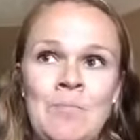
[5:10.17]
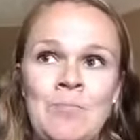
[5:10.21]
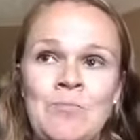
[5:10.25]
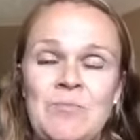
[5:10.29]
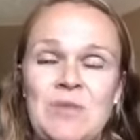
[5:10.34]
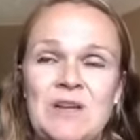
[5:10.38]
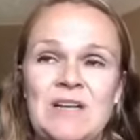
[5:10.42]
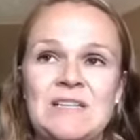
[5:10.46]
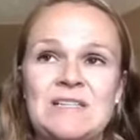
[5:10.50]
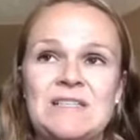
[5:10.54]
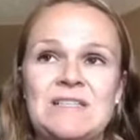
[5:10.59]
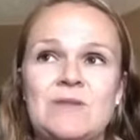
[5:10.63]

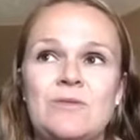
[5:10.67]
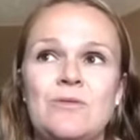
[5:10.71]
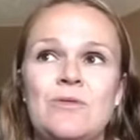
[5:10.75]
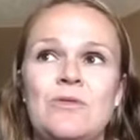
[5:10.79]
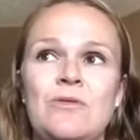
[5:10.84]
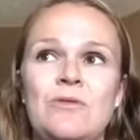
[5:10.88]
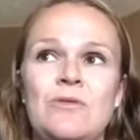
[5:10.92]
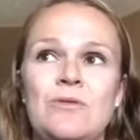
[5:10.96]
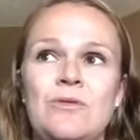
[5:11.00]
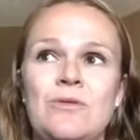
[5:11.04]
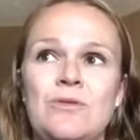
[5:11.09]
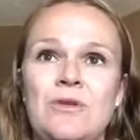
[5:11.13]
But it's
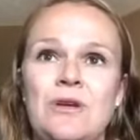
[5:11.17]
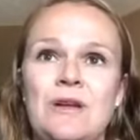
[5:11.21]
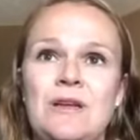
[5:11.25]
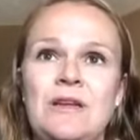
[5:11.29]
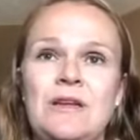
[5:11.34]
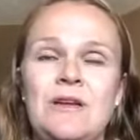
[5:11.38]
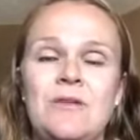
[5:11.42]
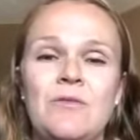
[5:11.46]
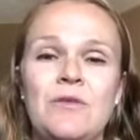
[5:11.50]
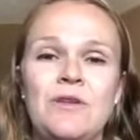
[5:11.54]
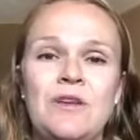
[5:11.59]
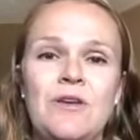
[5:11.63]
so, you
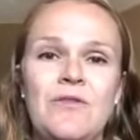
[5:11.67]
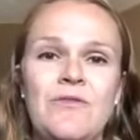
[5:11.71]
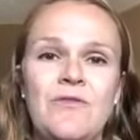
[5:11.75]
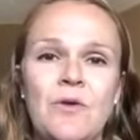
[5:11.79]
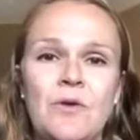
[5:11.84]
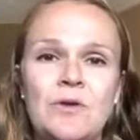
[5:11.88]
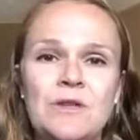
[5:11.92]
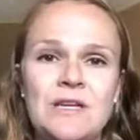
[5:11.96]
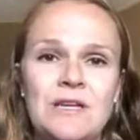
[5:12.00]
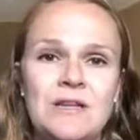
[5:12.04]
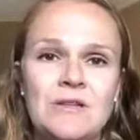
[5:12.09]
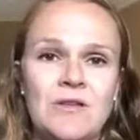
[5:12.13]
know, when you're
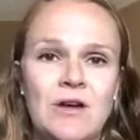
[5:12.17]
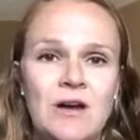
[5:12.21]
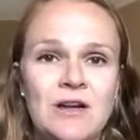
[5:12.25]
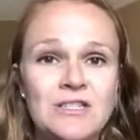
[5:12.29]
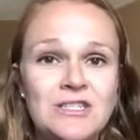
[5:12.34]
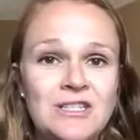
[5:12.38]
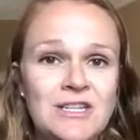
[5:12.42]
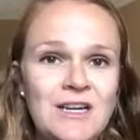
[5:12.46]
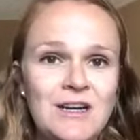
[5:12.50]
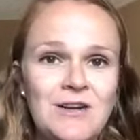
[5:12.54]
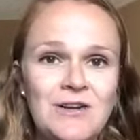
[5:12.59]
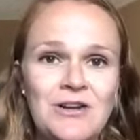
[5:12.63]
folding
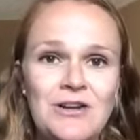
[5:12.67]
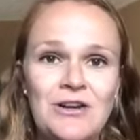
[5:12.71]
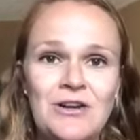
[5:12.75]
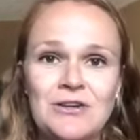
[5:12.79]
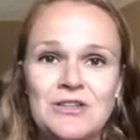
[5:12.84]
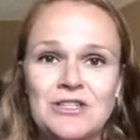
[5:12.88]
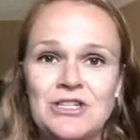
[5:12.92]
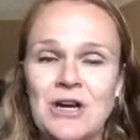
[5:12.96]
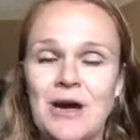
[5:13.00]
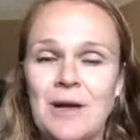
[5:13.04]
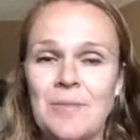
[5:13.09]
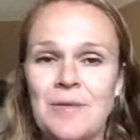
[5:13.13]
laundry or you're
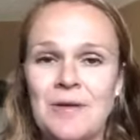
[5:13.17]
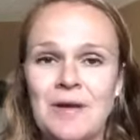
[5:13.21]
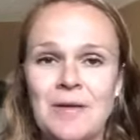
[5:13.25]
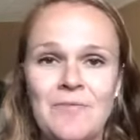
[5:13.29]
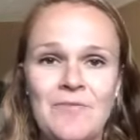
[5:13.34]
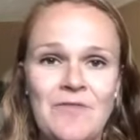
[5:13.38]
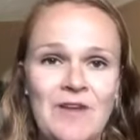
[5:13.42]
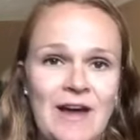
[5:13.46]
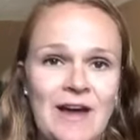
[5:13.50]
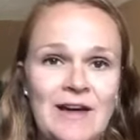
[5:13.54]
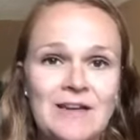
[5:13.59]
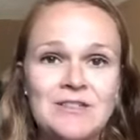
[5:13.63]
chopping up
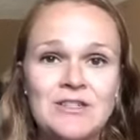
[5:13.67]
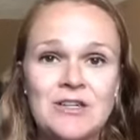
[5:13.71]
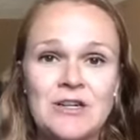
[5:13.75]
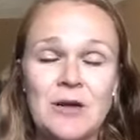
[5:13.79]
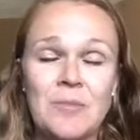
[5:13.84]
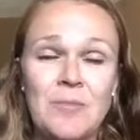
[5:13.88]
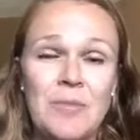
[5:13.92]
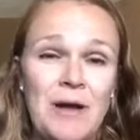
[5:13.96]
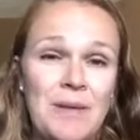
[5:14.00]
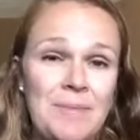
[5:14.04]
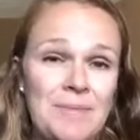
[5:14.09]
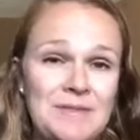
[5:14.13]
veg or you're
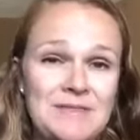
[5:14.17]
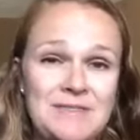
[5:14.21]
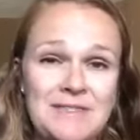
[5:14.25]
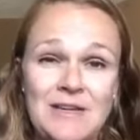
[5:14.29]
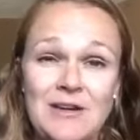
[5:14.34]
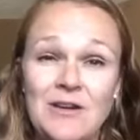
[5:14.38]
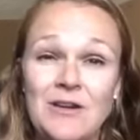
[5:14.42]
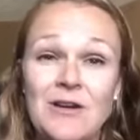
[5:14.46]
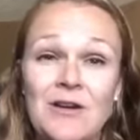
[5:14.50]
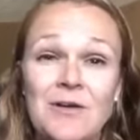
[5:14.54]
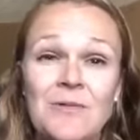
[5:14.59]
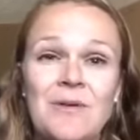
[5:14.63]
prepping
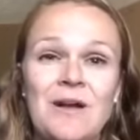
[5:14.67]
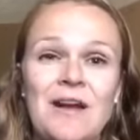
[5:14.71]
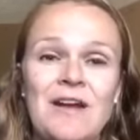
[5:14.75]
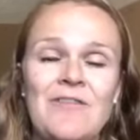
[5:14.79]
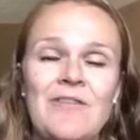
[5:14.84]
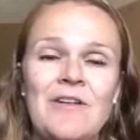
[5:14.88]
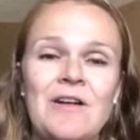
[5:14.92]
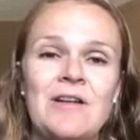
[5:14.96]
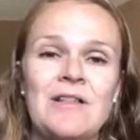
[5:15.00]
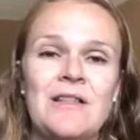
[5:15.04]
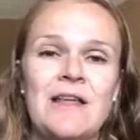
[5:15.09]
dinner or whatever,